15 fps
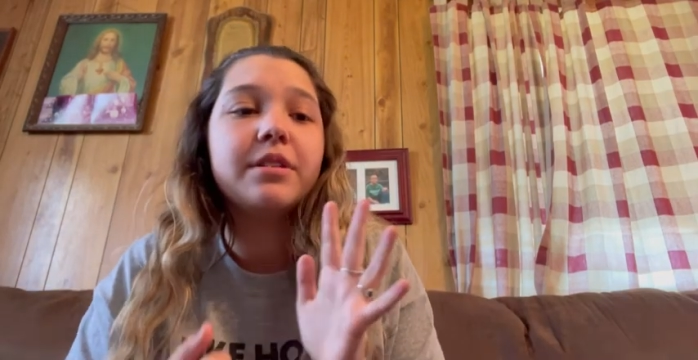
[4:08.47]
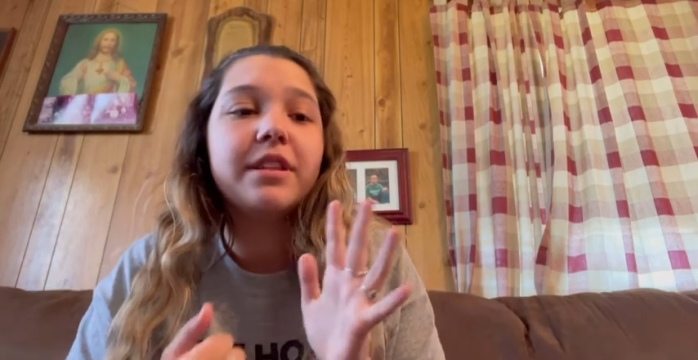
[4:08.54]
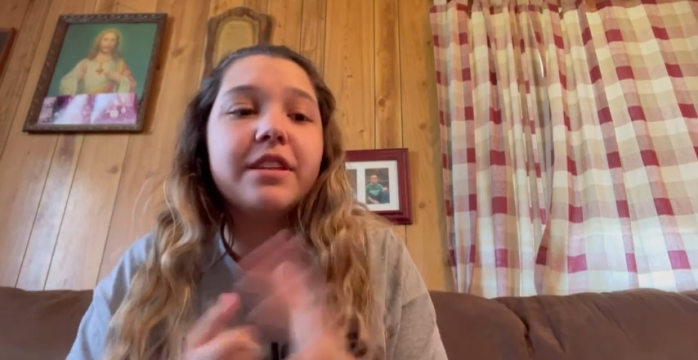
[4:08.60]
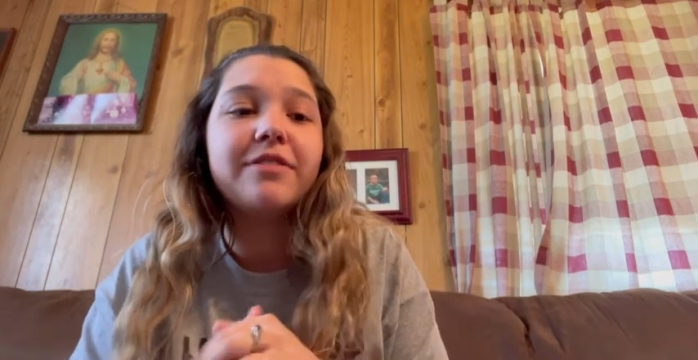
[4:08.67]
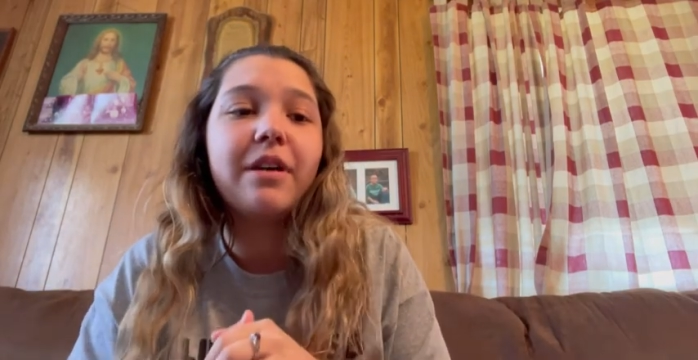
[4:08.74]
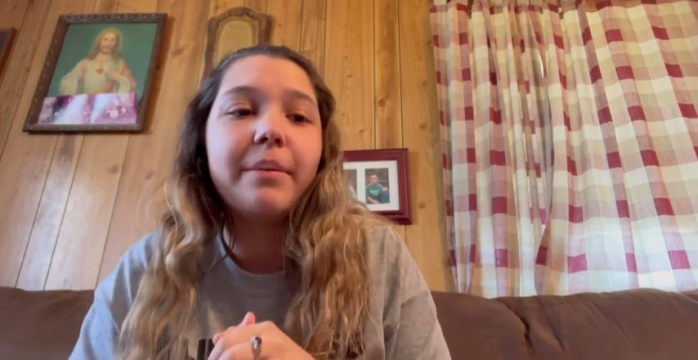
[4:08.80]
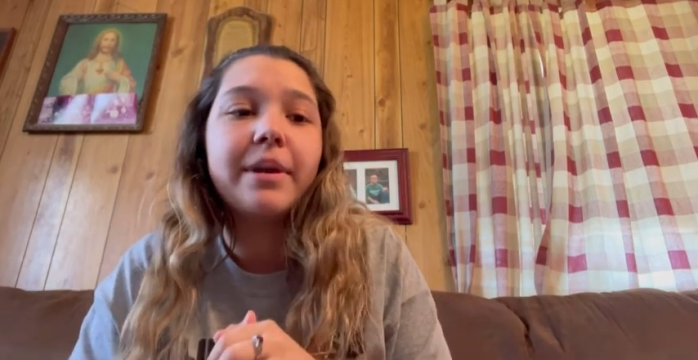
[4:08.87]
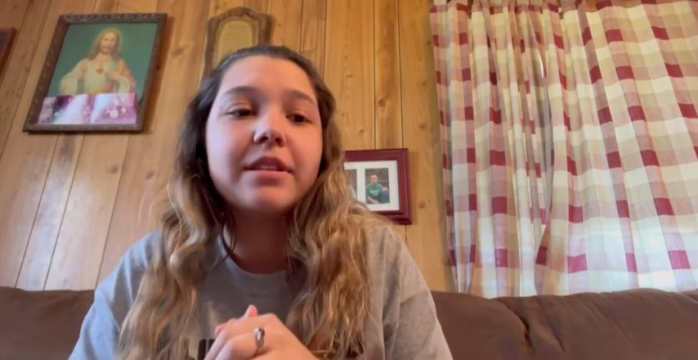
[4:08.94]
these
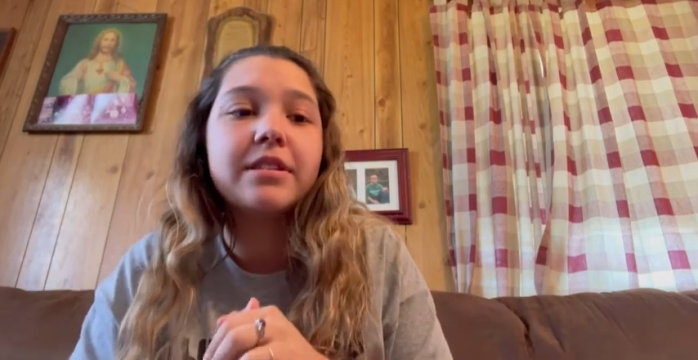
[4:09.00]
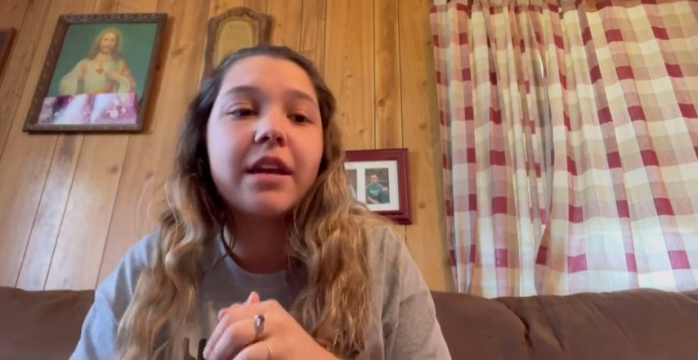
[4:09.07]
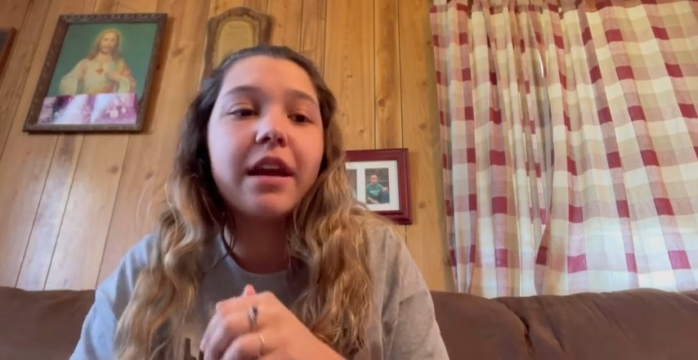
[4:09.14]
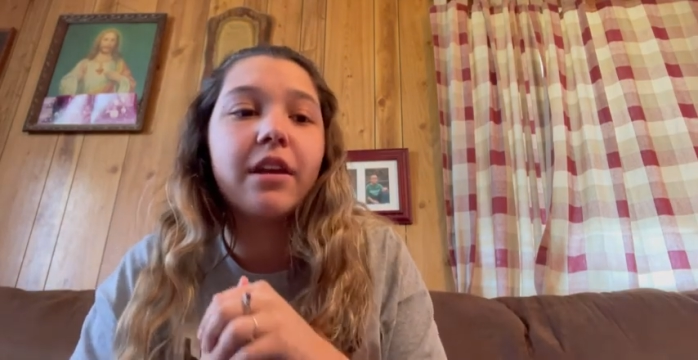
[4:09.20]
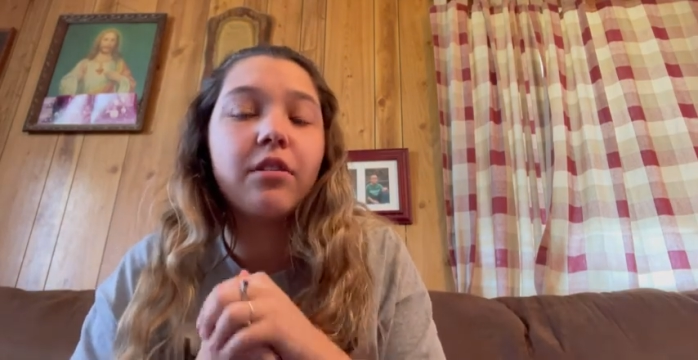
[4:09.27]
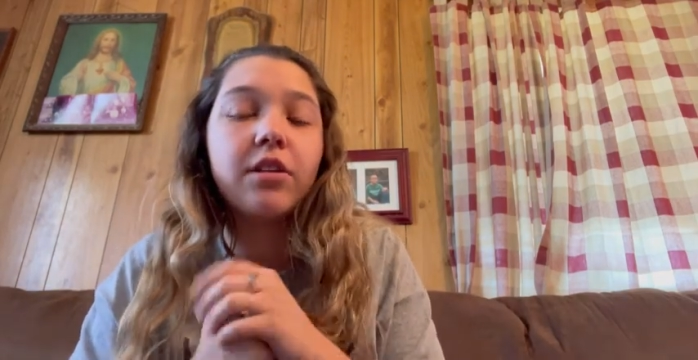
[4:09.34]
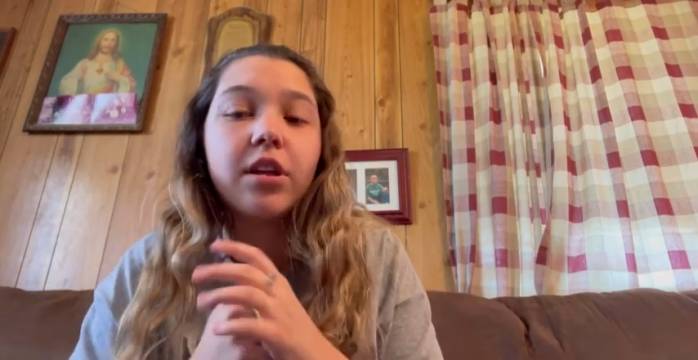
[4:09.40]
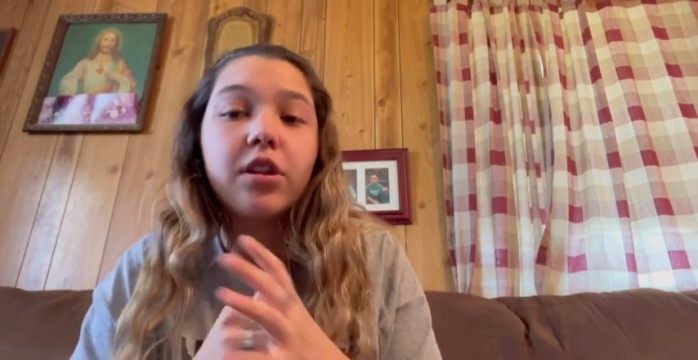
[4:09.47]
fly masks kind
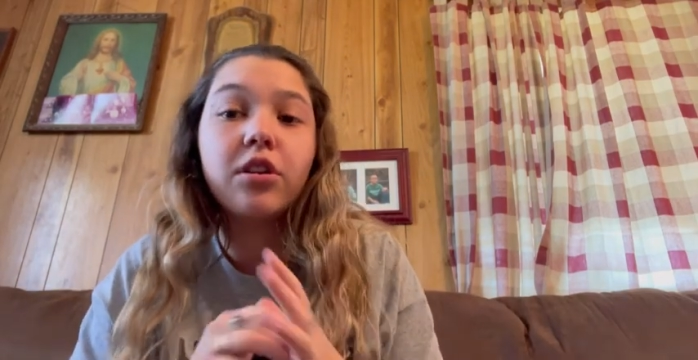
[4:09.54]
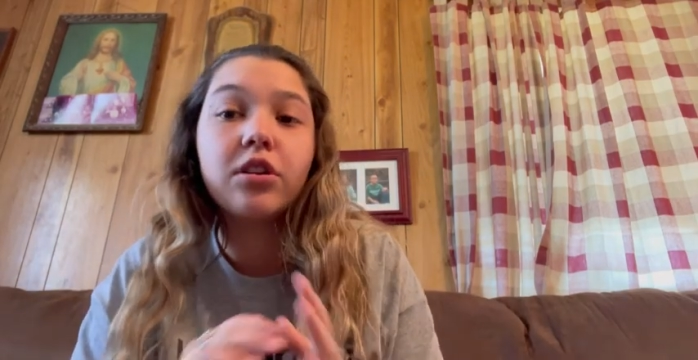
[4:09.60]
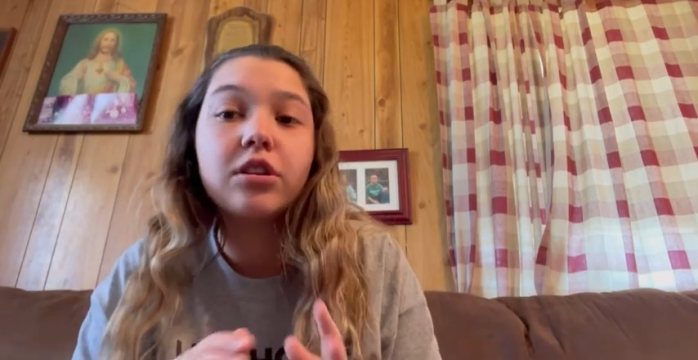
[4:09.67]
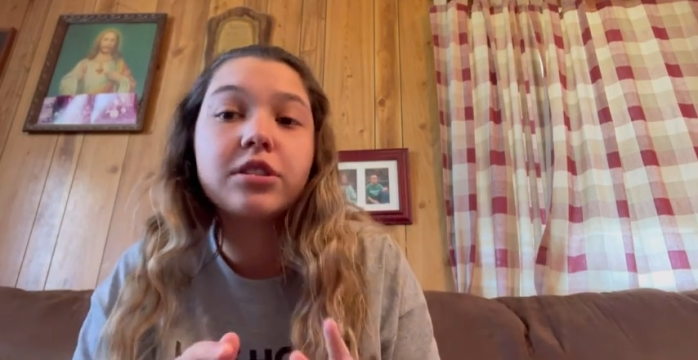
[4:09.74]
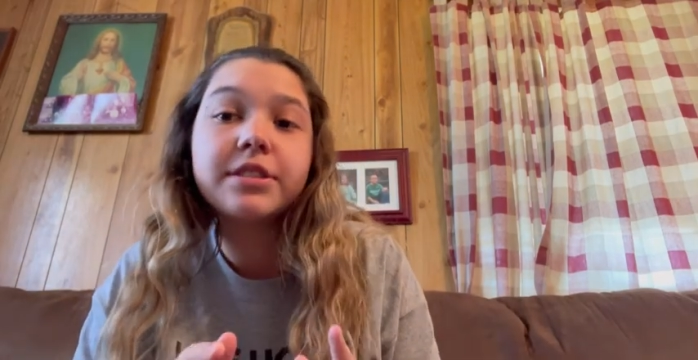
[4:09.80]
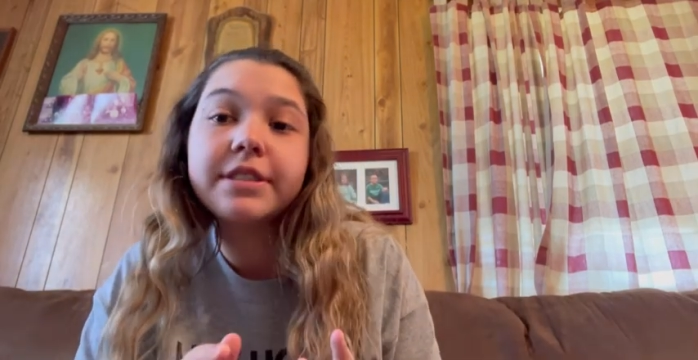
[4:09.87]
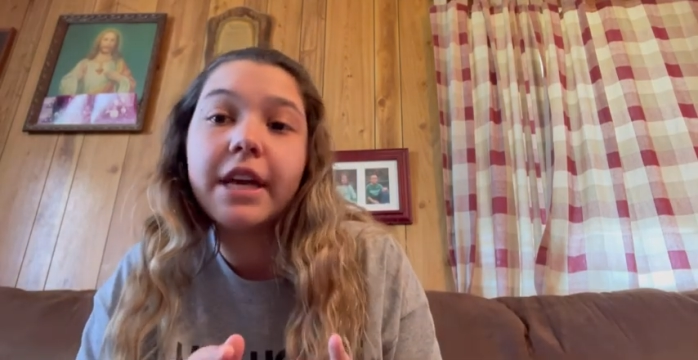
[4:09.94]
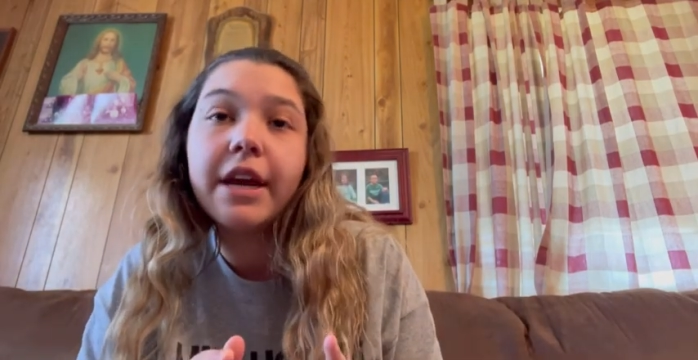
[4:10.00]
of look a little
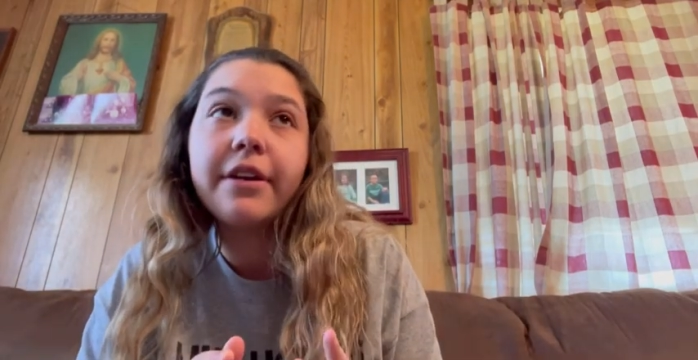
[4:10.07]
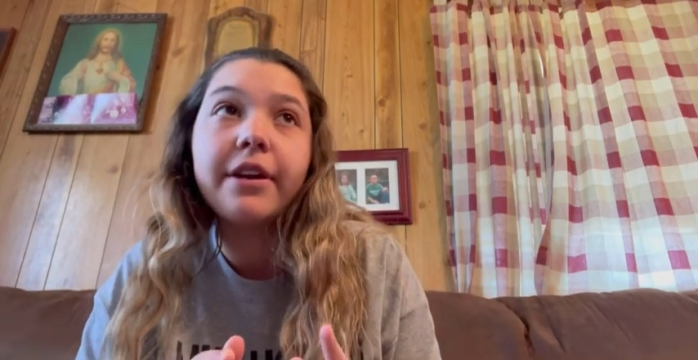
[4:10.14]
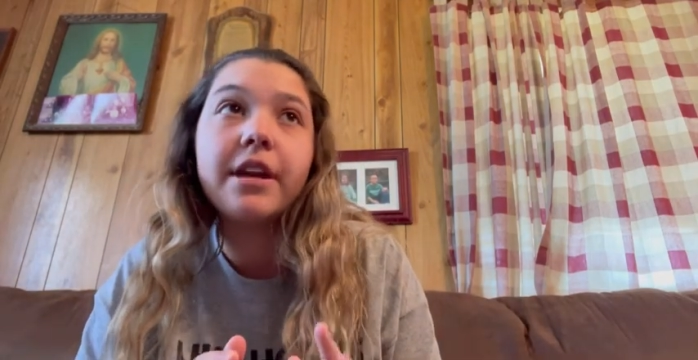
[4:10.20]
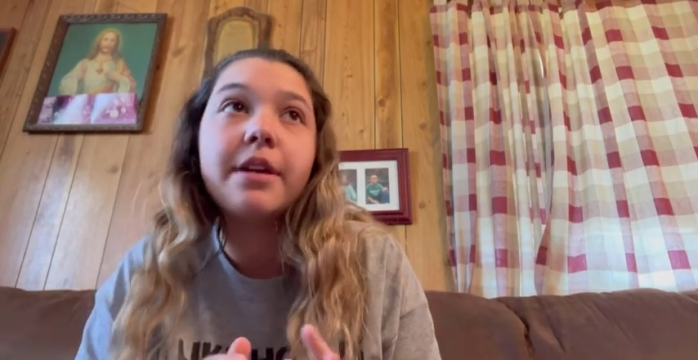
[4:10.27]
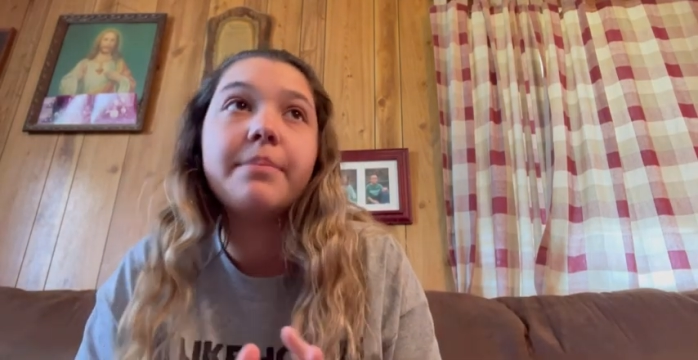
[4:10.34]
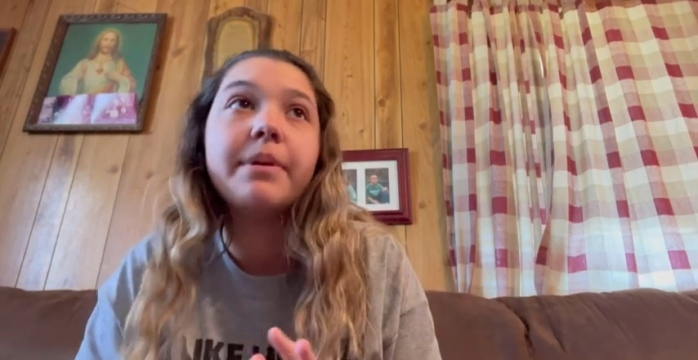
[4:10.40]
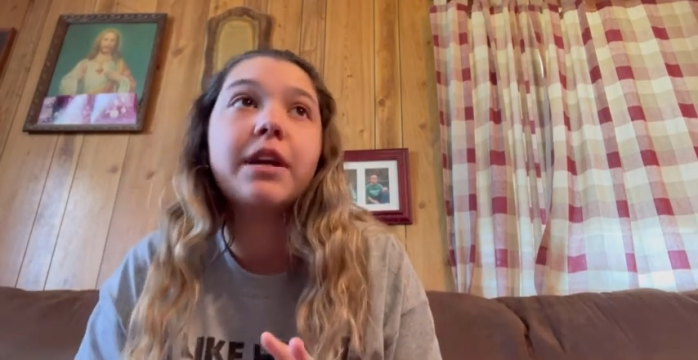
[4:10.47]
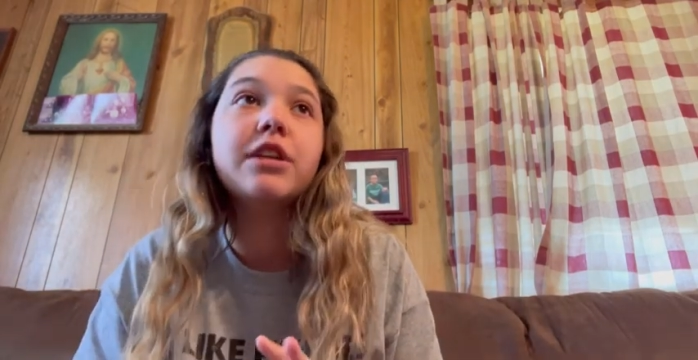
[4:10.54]

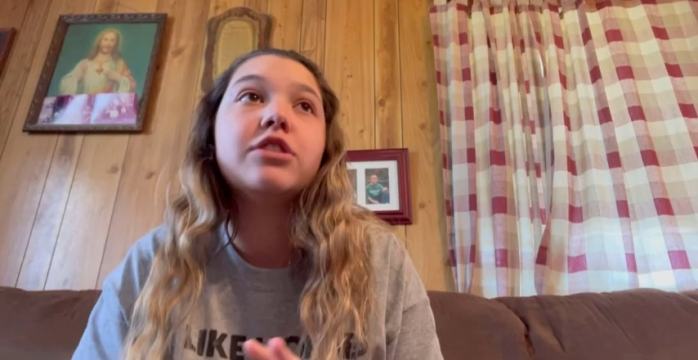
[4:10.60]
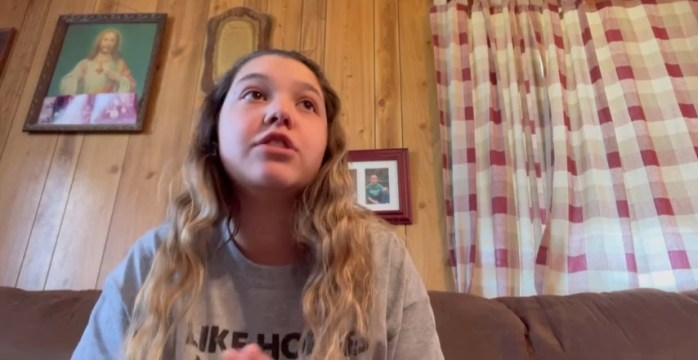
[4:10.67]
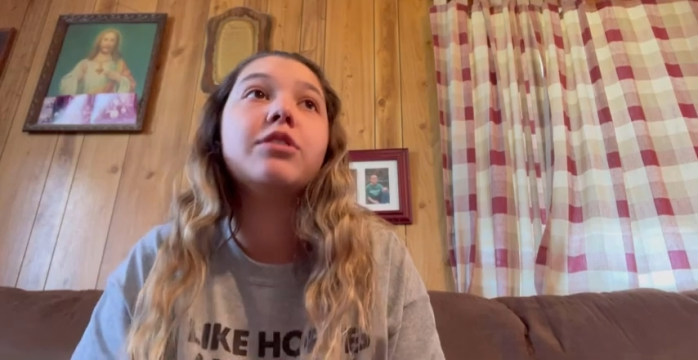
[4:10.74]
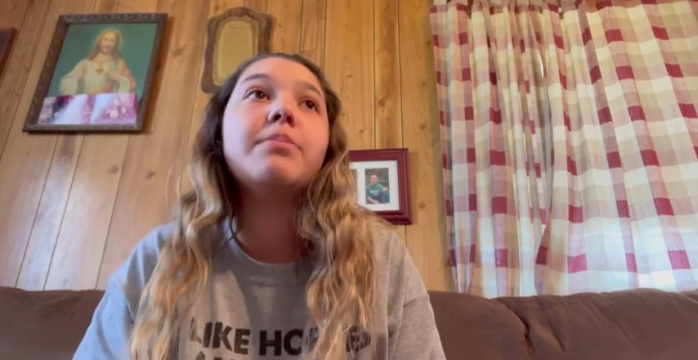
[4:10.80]
scary because